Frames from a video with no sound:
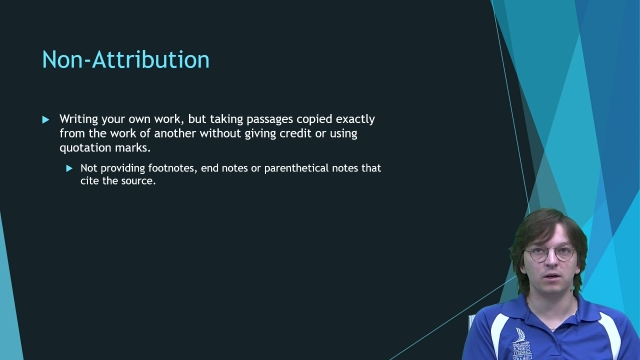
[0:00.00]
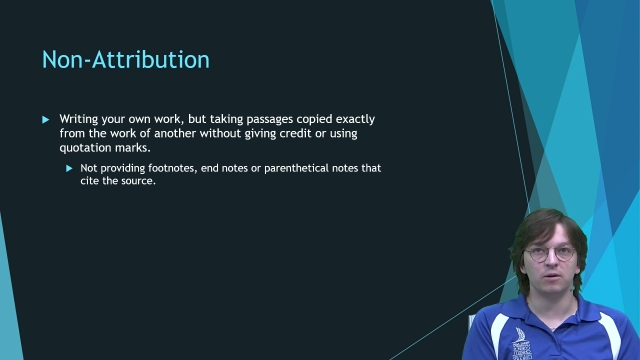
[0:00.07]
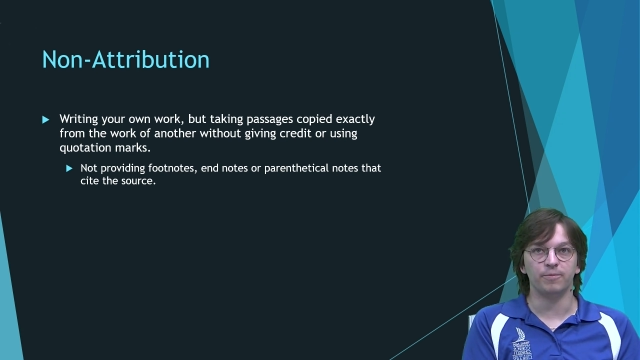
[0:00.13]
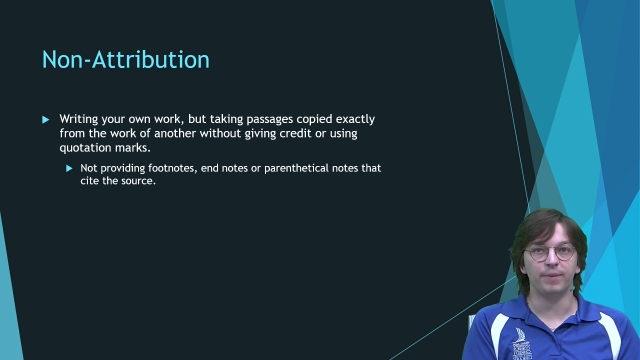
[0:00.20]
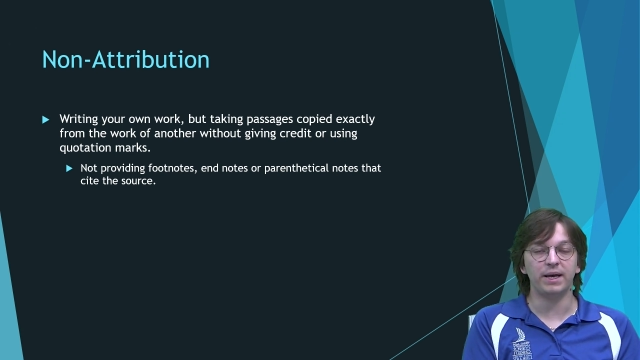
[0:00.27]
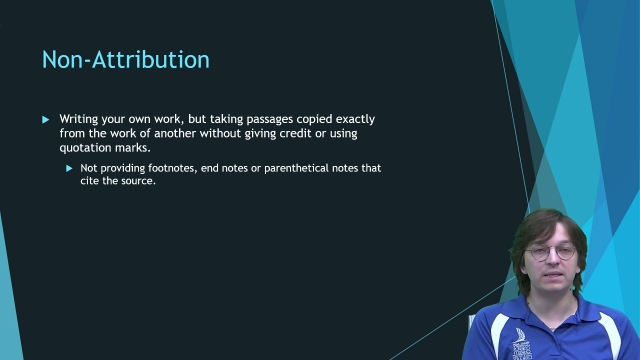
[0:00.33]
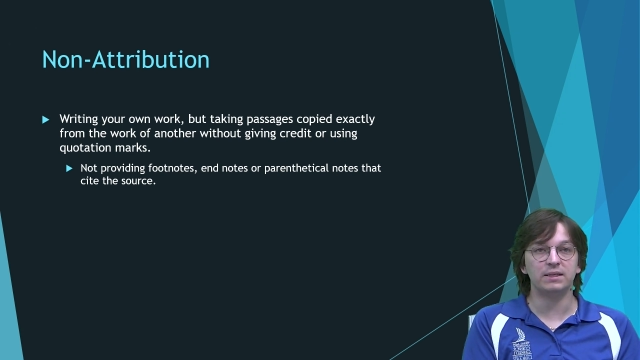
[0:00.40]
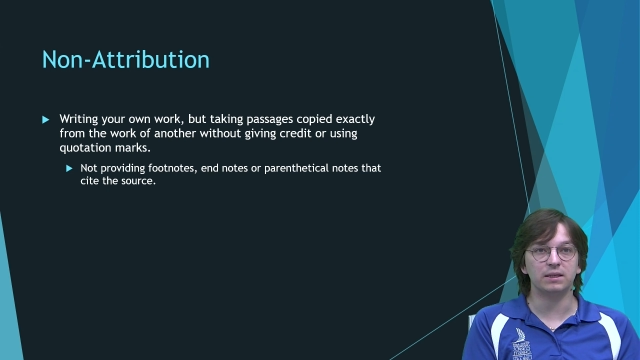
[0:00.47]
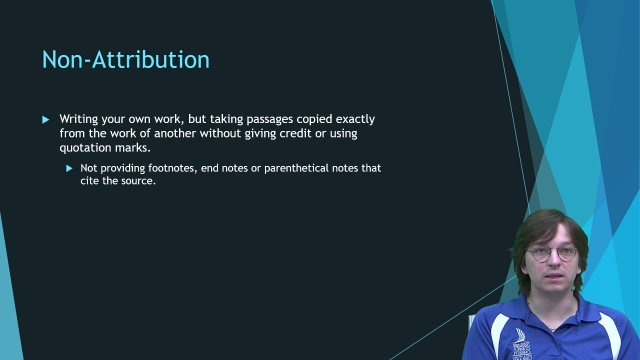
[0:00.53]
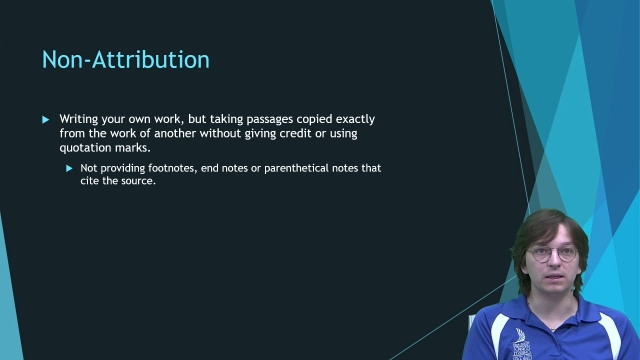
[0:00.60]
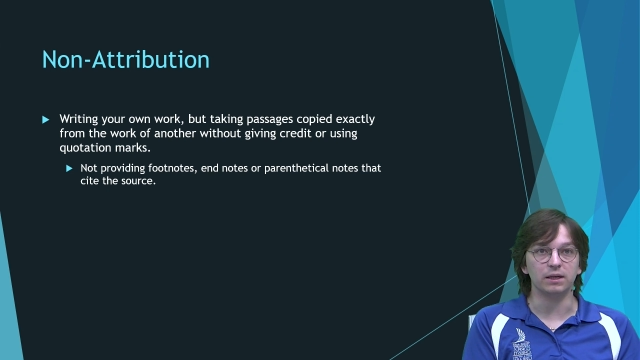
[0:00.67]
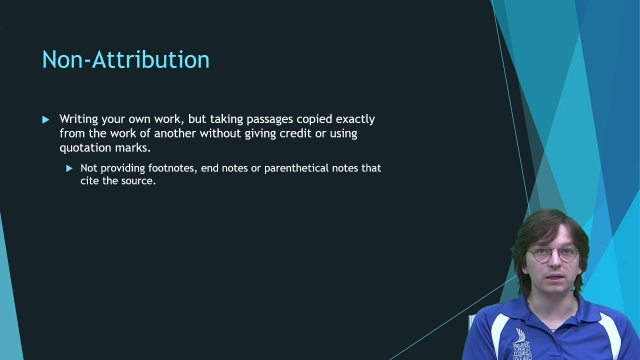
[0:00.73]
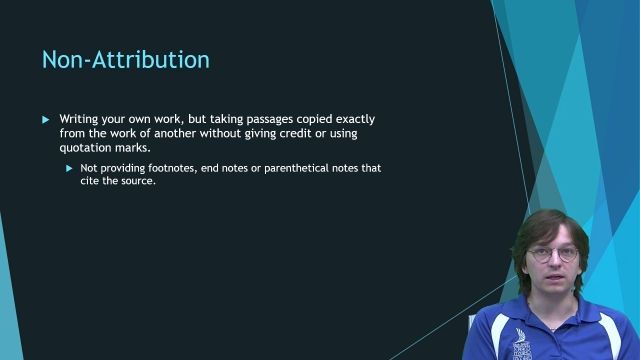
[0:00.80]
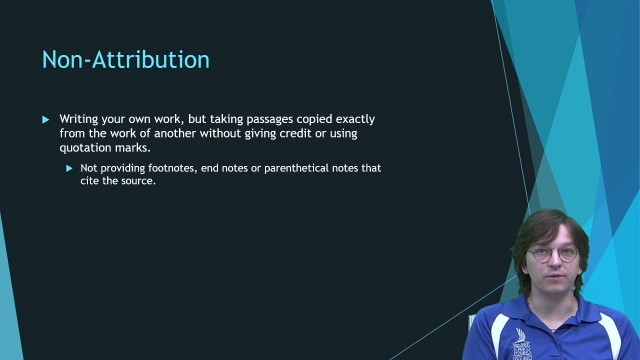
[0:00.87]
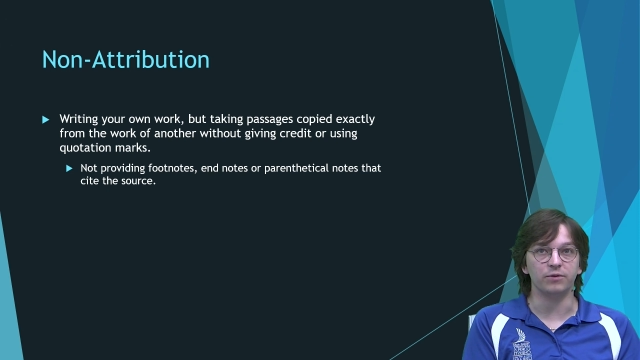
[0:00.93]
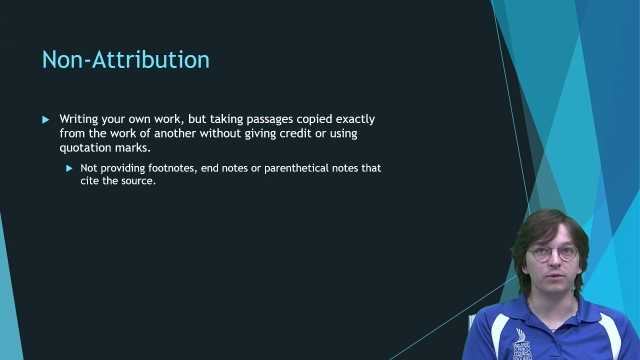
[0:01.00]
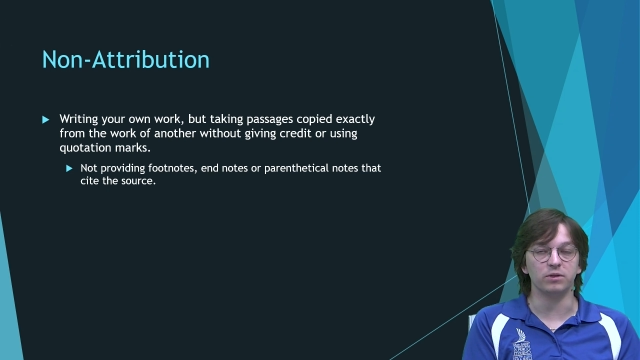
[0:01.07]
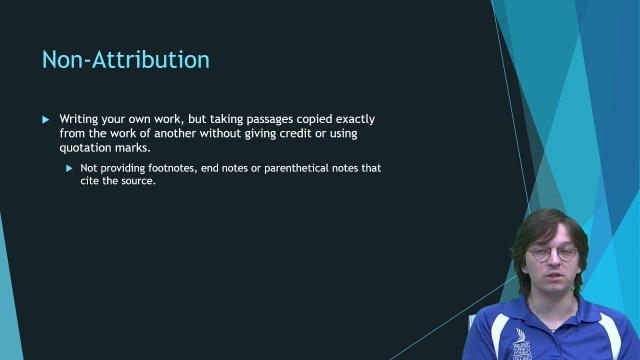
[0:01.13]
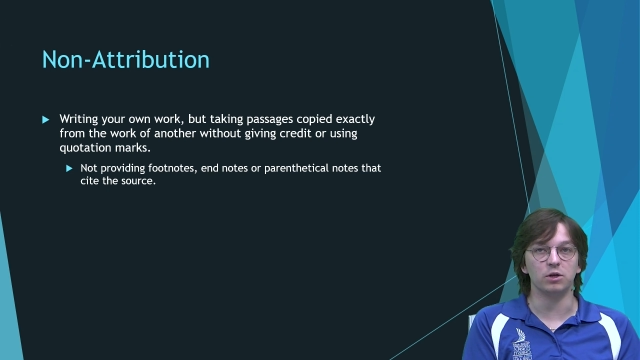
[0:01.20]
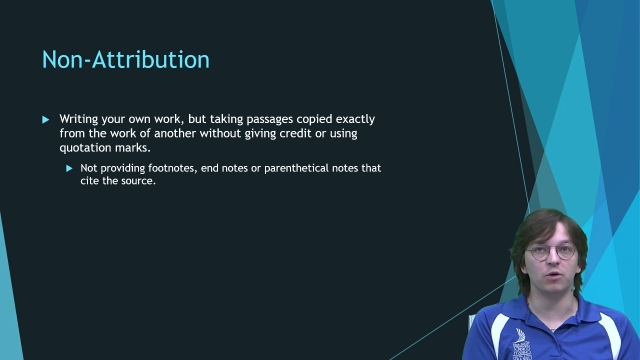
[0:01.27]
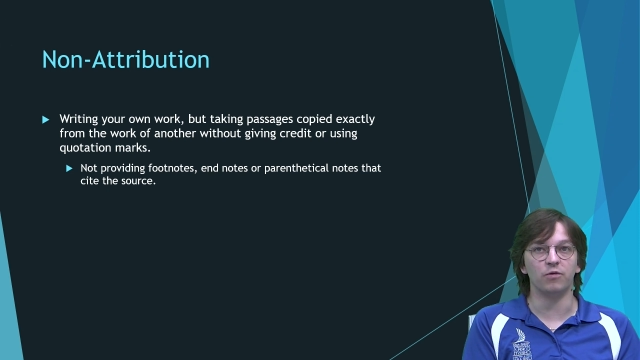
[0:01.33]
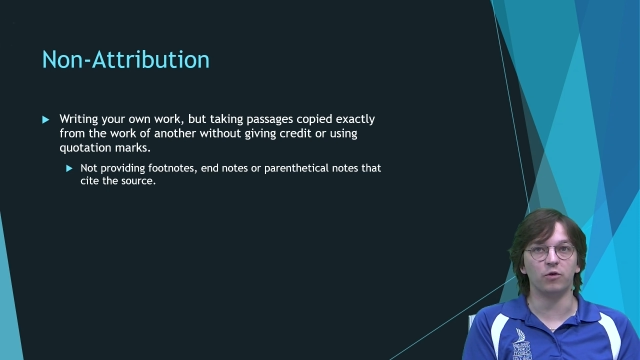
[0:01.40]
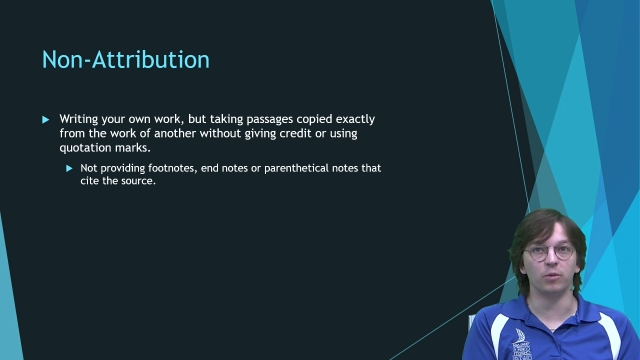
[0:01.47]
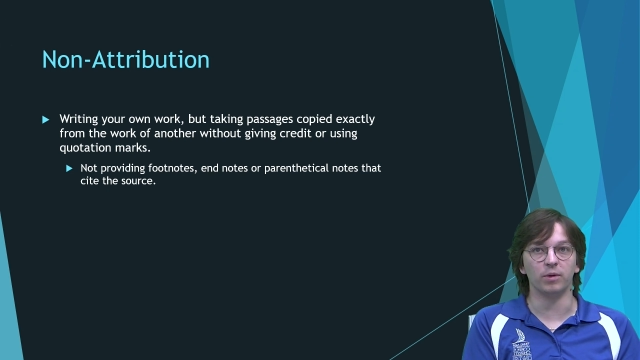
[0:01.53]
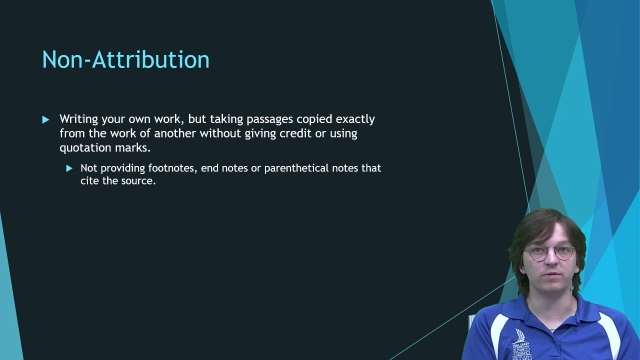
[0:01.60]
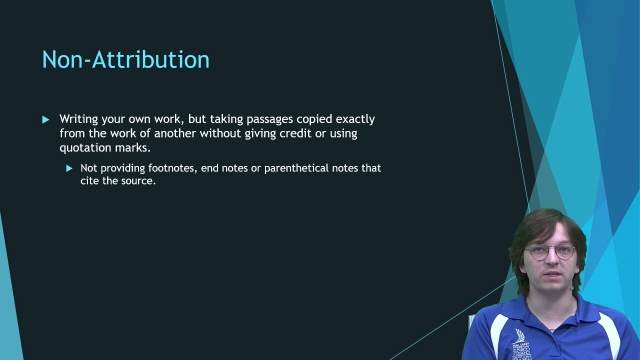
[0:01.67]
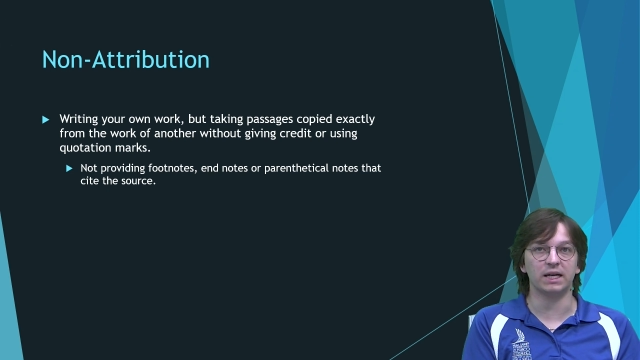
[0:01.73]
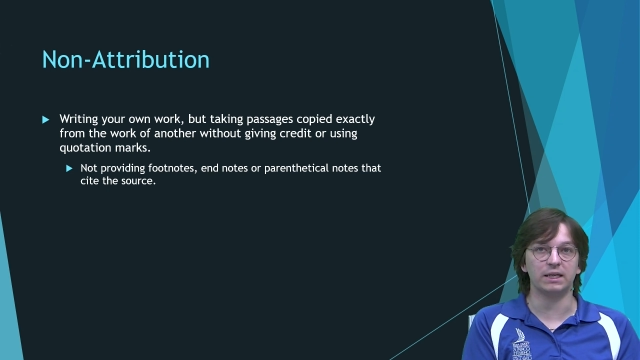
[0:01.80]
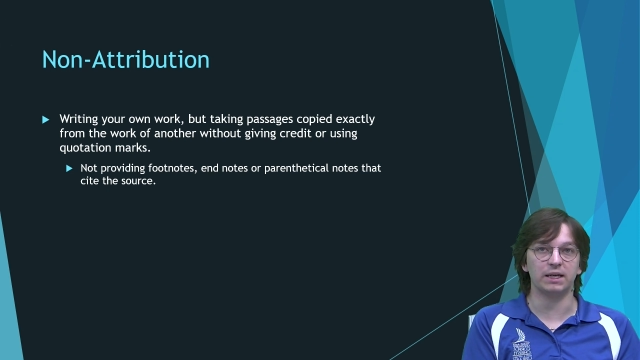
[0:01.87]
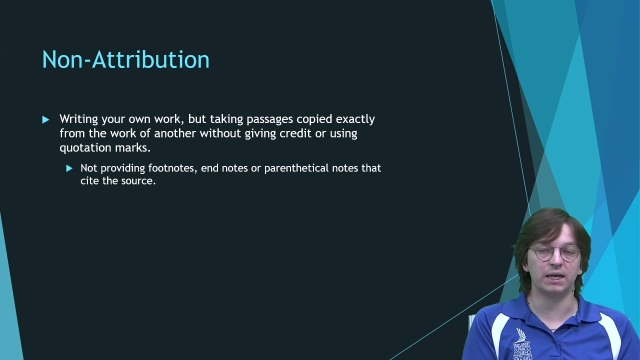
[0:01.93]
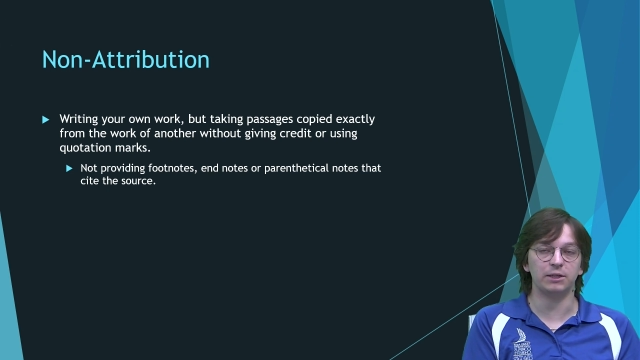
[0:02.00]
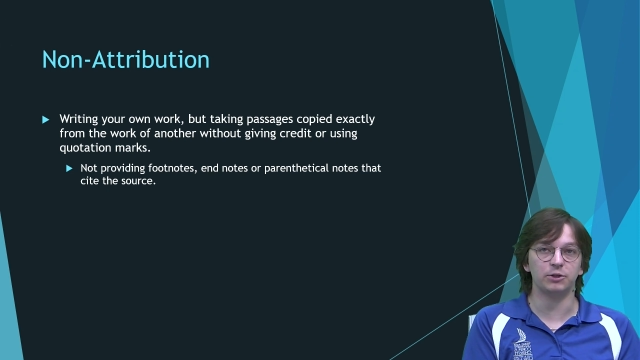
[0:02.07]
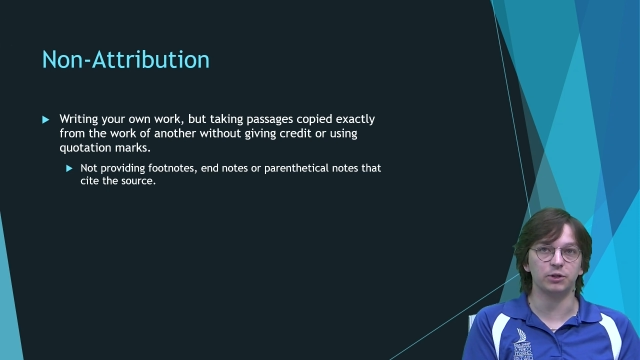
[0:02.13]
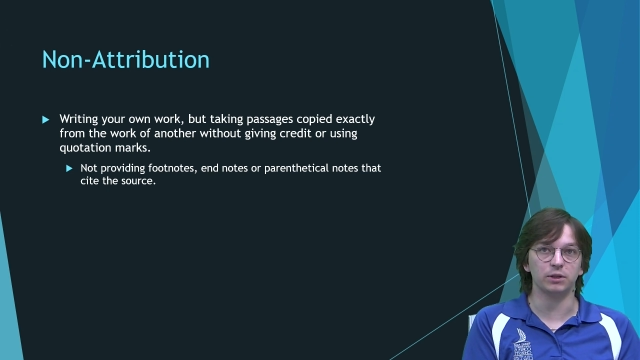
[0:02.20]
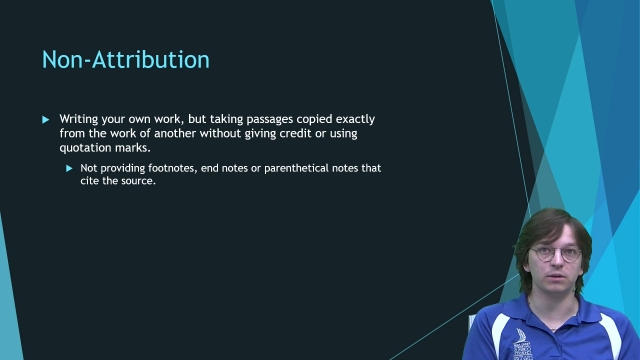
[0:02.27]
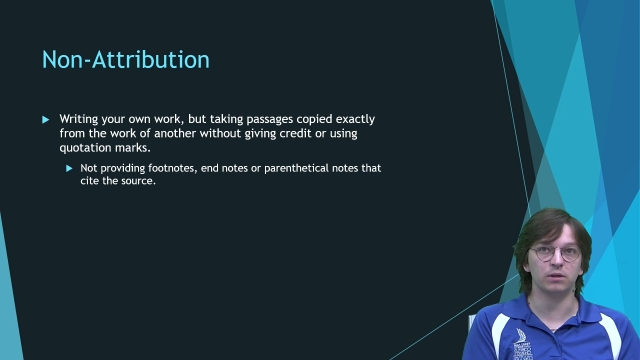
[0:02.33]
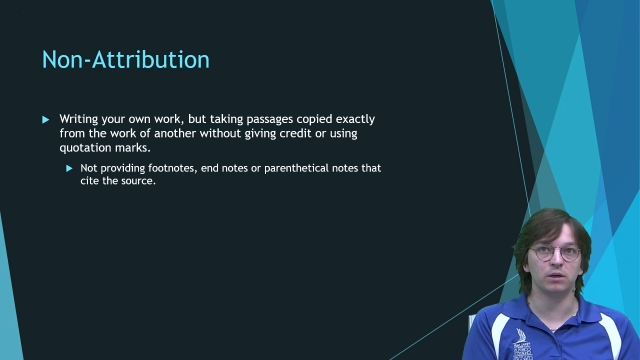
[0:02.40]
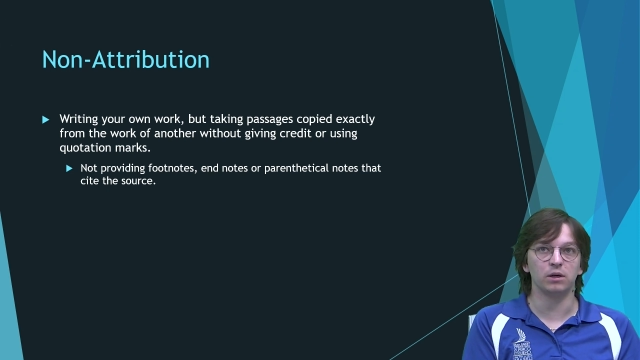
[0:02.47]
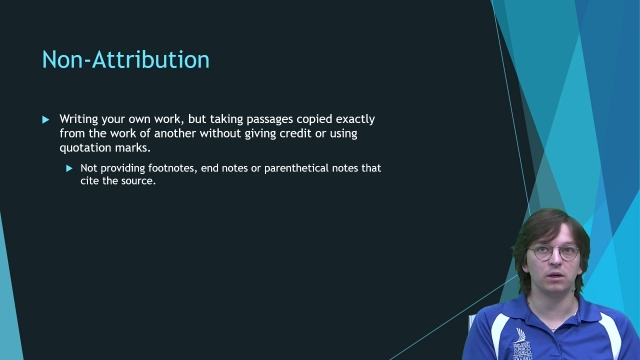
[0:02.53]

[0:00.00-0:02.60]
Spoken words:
Basically, if there is no form of citation,